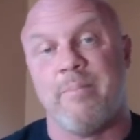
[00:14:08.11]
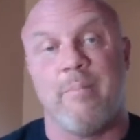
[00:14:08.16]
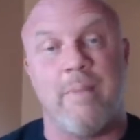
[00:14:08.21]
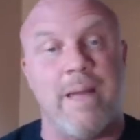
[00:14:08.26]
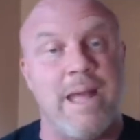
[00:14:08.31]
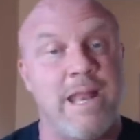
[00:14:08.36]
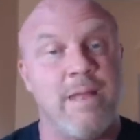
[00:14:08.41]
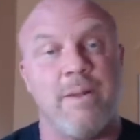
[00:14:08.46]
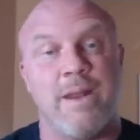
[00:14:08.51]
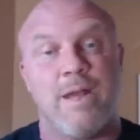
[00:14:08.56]

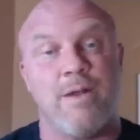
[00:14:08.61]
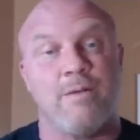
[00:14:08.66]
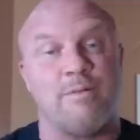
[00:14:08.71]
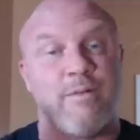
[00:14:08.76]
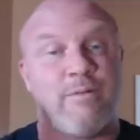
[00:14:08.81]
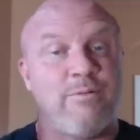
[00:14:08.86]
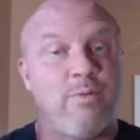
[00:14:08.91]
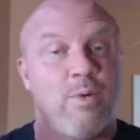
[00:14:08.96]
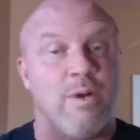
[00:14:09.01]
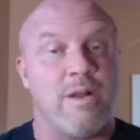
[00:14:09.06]
Anybody over
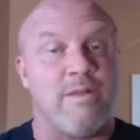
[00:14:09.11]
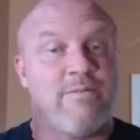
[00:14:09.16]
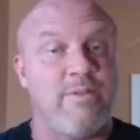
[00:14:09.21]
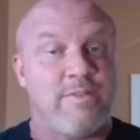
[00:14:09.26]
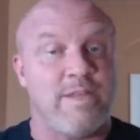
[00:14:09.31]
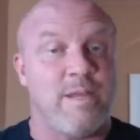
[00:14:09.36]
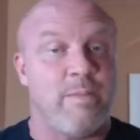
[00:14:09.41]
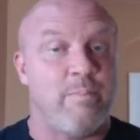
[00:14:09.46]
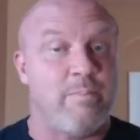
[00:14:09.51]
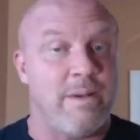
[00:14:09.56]
40 and
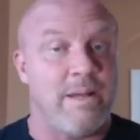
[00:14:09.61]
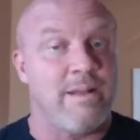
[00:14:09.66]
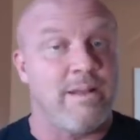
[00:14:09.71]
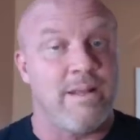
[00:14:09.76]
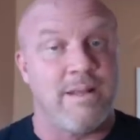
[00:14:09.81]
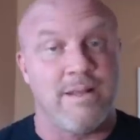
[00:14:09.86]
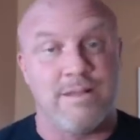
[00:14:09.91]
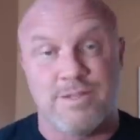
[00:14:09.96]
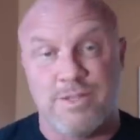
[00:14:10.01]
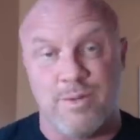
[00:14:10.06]
50, but
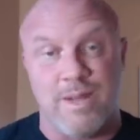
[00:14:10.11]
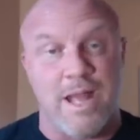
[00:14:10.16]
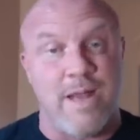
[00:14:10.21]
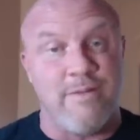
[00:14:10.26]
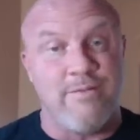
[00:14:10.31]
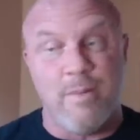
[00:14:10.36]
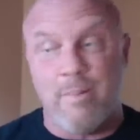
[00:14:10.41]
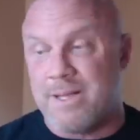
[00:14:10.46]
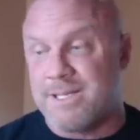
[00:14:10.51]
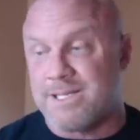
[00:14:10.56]
dude,
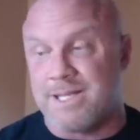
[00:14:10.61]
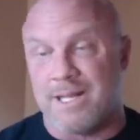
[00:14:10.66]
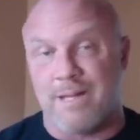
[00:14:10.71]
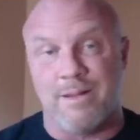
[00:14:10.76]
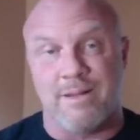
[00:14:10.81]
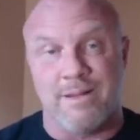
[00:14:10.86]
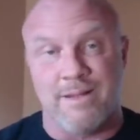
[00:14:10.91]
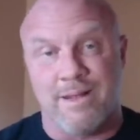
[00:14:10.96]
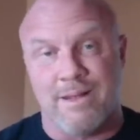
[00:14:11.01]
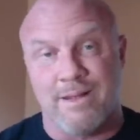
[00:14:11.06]
everybody's
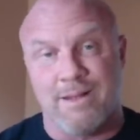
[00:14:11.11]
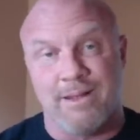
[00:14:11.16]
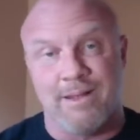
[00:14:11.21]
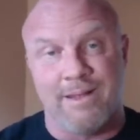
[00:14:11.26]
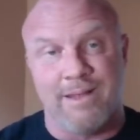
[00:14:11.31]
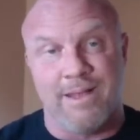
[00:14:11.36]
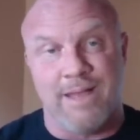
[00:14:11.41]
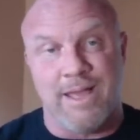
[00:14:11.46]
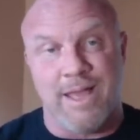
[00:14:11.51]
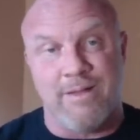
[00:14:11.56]
going to,
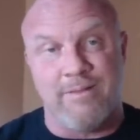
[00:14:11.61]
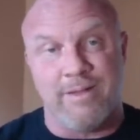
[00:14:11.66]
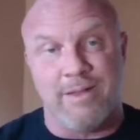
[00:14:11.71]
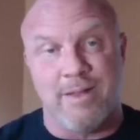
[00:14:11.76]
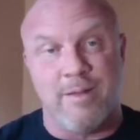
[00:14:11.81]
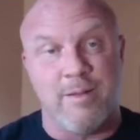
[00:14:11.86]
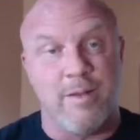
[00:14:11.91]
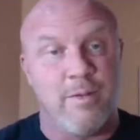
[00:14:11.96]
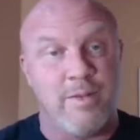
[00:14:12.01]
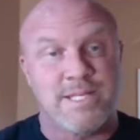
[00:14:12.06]

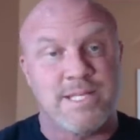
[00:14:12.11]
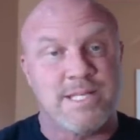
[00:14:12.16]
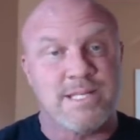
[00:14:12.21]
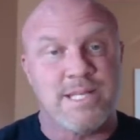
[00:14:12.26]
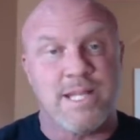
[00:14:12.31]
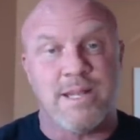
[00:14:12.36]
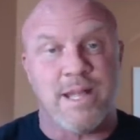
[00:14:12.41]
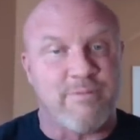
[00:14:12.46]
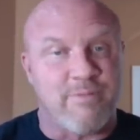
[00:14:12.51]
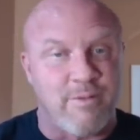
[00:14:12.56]
this
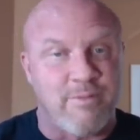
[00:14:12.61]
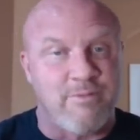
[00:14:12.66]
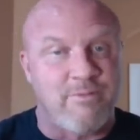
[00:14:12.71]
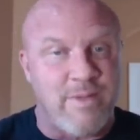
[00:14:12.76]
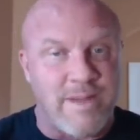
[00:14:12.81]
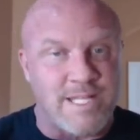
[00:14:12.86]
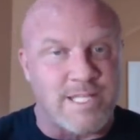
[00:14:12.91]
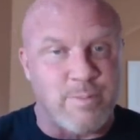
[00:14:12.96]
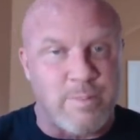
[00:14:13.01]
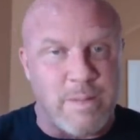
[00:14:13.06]
isn't like for
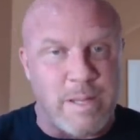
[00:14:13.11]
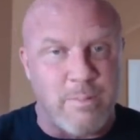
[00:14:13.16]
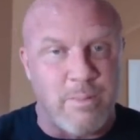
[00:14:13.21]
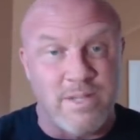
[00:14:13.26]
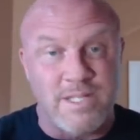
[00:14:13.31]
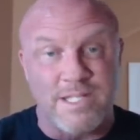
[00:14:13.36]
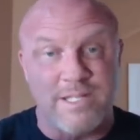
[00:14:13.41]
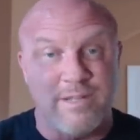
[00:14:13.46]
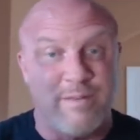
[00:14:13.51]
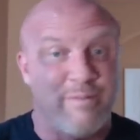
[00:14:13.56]
fitness people.
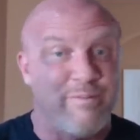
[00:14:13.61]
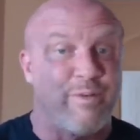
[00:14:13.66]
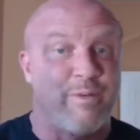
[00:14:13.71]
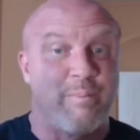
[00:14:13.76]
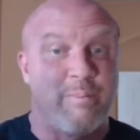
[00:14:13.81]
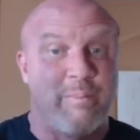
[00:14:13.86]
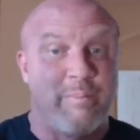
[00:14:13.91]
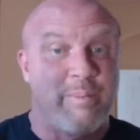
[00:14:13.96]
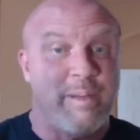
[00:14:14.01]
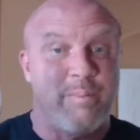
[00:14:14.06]
This isn't for
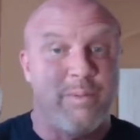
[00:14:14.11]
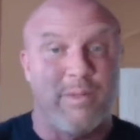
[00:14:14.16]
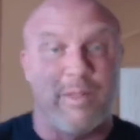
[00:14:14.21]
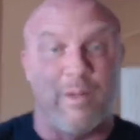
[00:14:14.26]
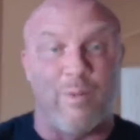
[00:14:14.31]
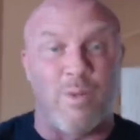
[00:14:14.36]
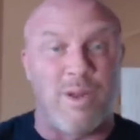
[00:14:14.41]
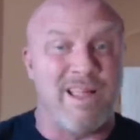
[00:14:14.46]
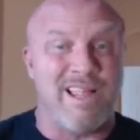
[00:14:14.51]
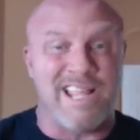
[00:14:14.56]
people that
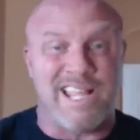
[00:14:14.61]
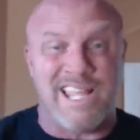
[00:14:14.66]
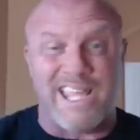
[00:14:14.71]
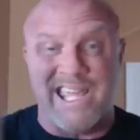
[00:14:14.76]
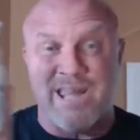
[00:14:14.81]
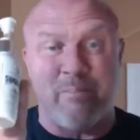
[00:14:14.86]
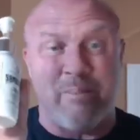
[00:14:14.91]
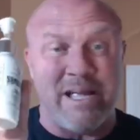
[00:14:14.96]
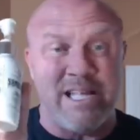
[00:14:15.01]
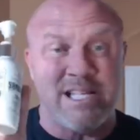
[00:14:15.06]
want to like
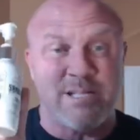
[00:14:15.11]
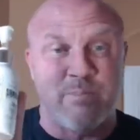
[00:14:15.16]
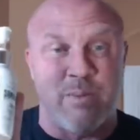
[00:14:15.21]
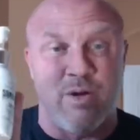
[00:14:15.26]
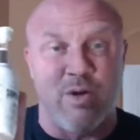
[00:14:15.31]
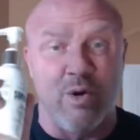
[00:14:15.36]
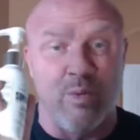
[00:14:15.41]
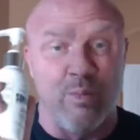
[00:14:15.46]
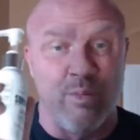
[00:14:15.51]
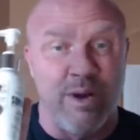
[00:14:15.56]
hit baseball
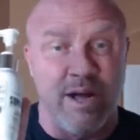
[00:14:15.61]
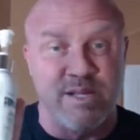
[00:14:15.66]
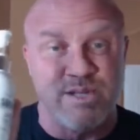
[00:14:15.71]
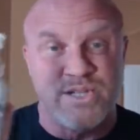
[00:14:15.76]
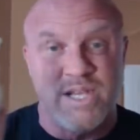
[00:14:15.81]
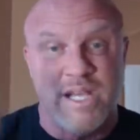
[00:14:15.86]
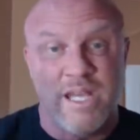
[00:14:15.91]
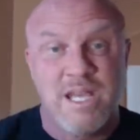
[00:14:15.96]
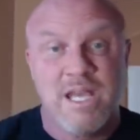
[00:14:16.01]
home runs.